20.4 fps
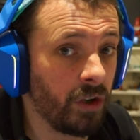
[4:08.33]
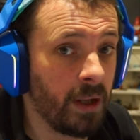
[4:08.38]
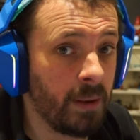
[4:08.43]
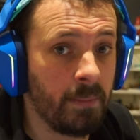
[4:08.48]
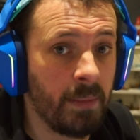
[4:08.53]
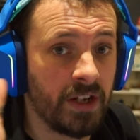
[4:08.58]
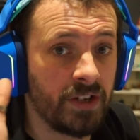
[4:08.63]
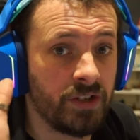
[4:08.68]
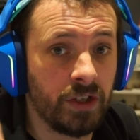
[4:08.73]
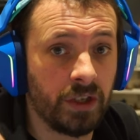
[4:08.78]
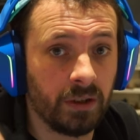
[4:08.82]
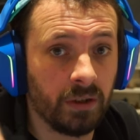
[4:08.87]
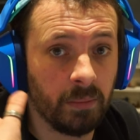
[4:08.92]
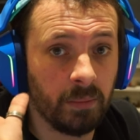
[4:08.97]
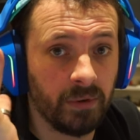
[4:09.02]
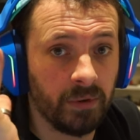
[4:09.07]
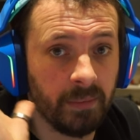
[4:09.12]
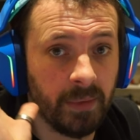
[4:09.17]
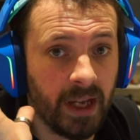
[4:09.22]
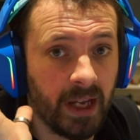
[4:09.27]
that magic
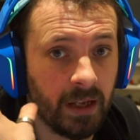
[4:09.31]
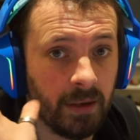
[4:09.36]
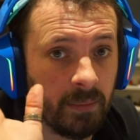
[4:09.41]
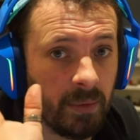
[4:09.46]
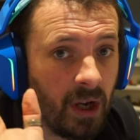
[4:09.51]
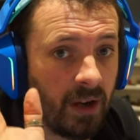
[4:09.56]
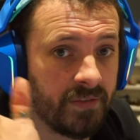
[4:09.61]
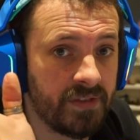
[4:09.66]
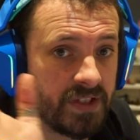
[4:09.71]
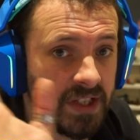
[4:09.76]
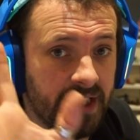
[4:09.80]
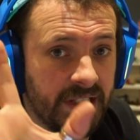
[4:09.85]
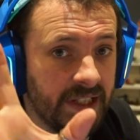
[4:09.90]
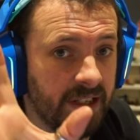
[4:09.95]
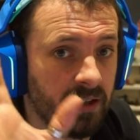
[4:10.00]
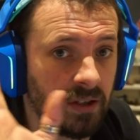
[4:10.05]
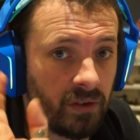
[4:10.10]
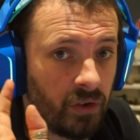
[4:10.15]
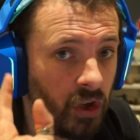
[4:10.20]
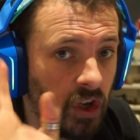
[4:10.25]
number in my head, but I've seen it
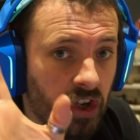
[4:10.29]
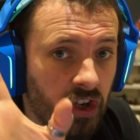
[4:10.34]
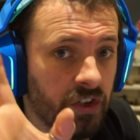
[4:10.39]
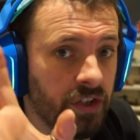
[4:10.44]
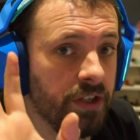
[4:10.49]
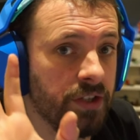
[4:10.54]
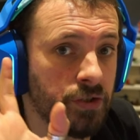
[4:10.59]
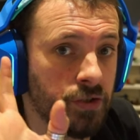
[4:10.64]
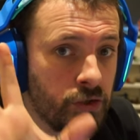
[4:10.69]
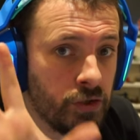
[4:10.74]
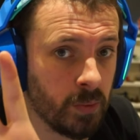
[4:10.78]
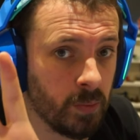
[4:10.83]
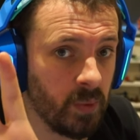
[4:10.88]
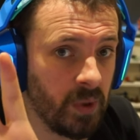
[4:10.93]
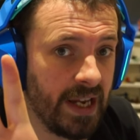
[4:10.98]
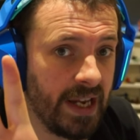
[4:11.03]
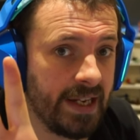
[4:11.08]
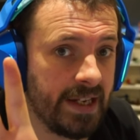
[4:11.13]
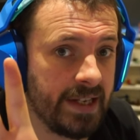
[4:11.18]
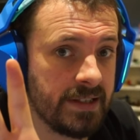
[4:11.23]
and I heard it
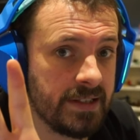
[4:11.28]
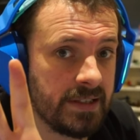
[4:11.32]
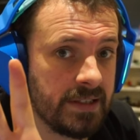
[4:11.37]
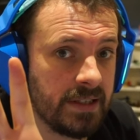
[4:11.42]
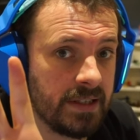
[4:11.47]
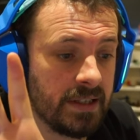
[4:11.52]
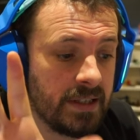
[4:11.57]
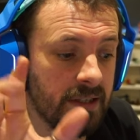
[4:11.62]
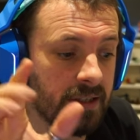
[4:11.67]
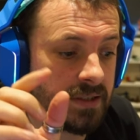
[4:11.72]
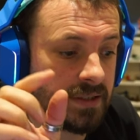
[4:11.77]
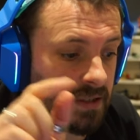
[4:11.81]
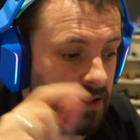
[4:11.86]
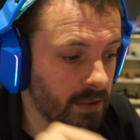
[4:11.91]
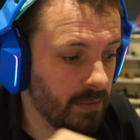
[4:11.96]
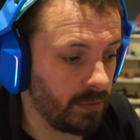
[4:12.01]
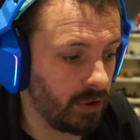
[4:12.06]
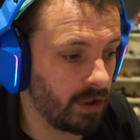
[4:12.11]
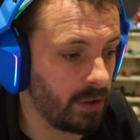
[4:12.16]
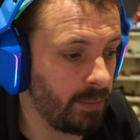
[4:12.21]
somewhere. So
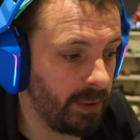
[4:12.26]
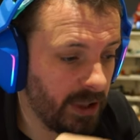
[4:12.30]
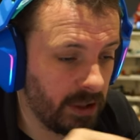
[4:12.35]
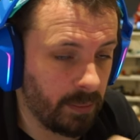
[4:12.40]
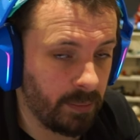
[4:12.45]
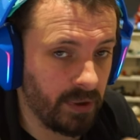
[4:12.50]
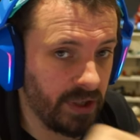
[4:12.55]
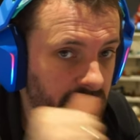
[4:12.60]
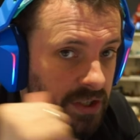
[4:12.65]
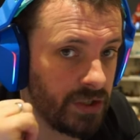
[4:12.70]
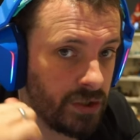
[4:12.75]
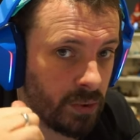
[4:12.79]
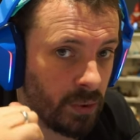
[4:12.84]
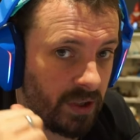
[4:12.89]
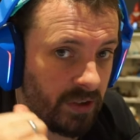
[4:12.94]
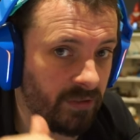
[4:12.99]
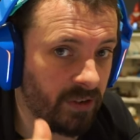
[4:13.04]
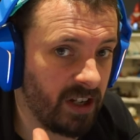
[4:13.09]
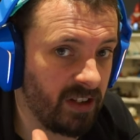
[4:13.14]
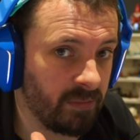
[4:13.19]
I'm going to build a bridge
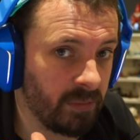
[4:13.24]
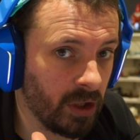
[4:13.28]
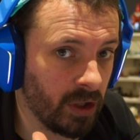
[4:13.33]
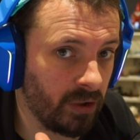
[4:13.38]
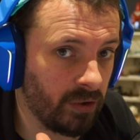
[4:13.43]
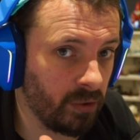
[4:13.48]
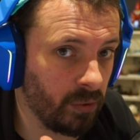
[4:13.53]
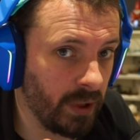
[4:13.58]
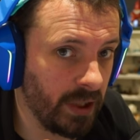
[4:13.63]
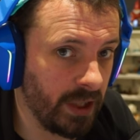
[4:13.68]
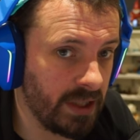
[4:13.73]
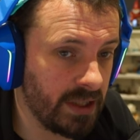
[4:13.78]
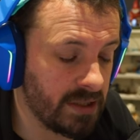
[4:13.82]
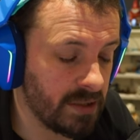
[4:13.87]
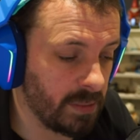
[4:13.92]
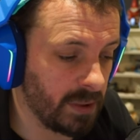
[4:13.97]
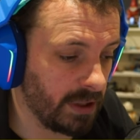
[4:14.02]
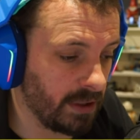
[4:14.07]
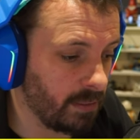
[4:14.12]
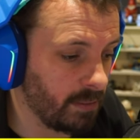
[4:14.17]
25 blocks away to
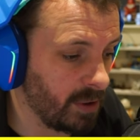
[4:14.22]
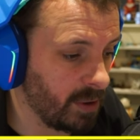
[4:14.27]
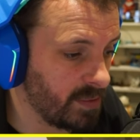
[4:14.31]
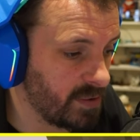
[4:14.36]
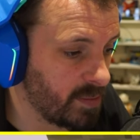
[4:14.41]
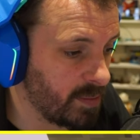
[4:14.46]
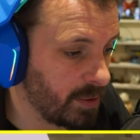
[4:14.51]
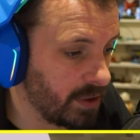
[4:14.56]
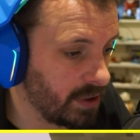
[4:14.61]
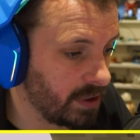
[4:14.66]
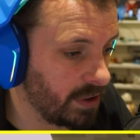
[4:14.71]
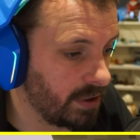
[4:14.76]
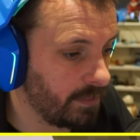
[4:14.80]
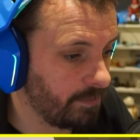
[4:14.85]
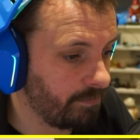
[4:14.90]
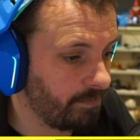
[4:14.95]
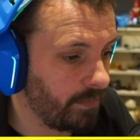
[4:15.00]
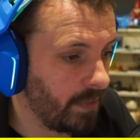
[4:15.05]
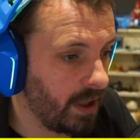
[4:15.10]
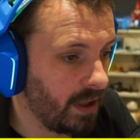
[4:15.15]
build the mob spawner.
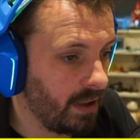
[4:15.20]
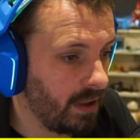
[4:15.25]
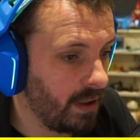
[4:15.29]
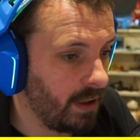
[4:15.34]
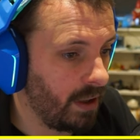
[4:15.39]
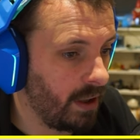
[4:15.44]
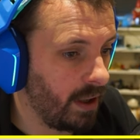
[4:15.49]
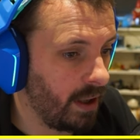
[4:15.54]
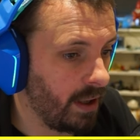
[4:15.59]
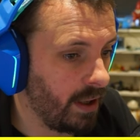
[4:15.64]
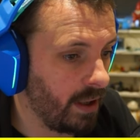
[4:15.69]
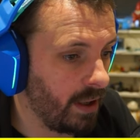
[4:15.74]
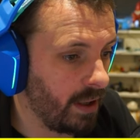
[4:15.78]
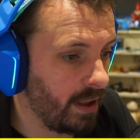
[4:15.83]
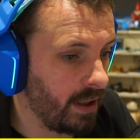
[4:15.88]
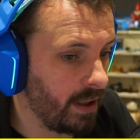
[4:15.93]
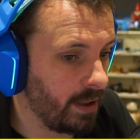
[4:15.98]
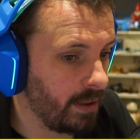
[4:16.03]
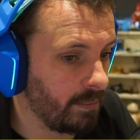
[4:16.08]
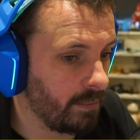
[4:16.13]

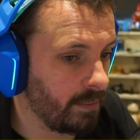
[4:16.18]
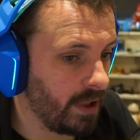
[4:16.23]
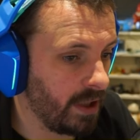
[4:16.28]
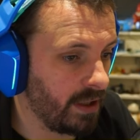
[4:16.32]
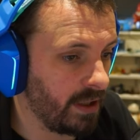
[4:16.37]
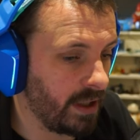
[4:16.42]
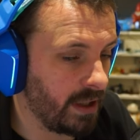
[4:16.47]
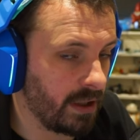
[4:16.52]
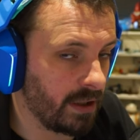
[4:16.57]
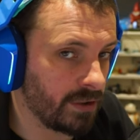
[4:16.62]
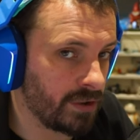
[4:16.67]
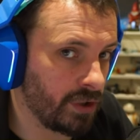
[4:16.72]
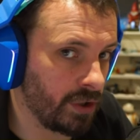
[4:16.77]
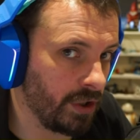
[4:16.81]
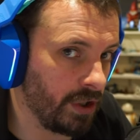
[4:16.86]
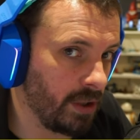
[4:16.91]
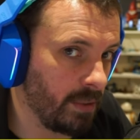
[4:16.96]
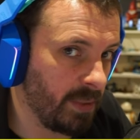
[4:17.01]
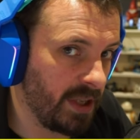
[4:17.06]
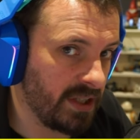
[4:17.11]
Um, and then I'll show
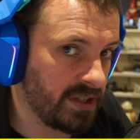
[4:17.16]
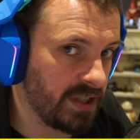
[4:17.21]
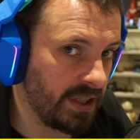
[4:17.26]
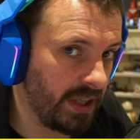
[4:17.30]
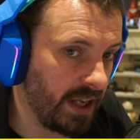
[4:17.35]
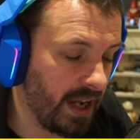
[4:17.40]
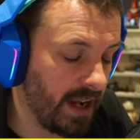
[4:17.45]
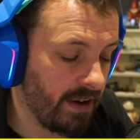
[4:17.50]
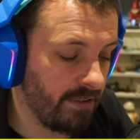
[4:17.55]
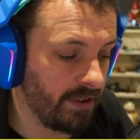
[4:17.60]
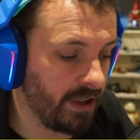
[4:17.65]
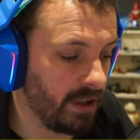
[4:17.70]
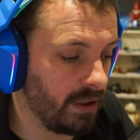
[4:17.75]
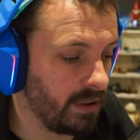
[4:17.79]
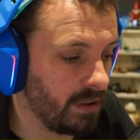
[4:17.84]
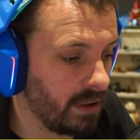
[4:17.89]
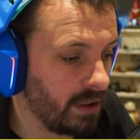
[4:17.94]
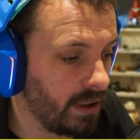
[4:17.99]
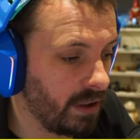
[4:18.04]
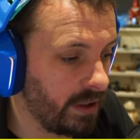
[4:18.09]
you the basic area
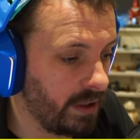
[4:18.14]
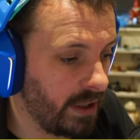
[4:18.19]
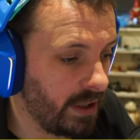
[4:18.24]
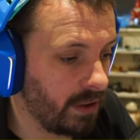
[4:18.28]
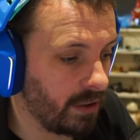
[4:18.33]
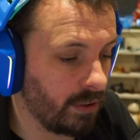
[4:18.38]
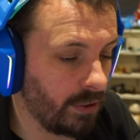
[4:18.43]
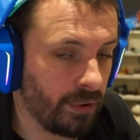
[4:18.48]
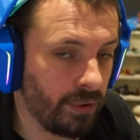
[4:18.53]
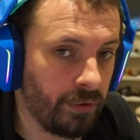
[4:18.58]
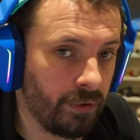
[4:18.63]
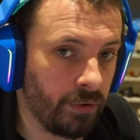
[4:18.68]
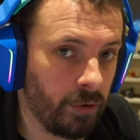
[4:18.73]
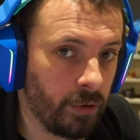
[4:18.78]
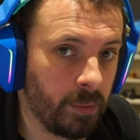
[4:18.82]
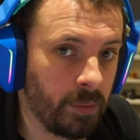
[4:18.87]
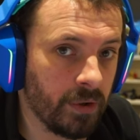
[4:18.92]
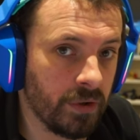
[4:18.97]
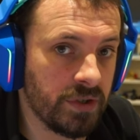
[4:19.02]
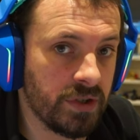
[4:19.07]
and then I'll go through the
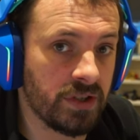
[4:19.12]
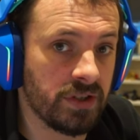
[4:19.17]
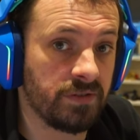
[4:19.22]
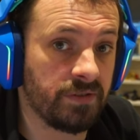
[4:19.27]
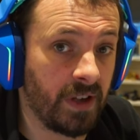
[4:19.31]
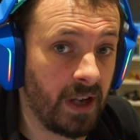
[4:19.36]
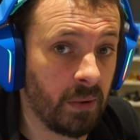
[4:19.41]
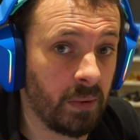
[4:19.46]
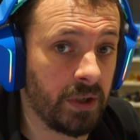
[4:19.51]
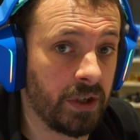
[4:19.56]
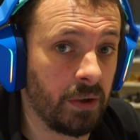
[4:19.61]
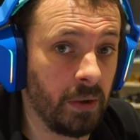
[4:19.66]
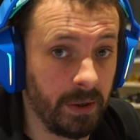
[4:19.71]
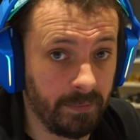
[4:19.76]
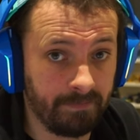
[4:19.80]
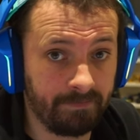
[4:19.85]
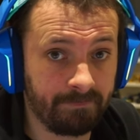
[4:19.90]
process of how we do it.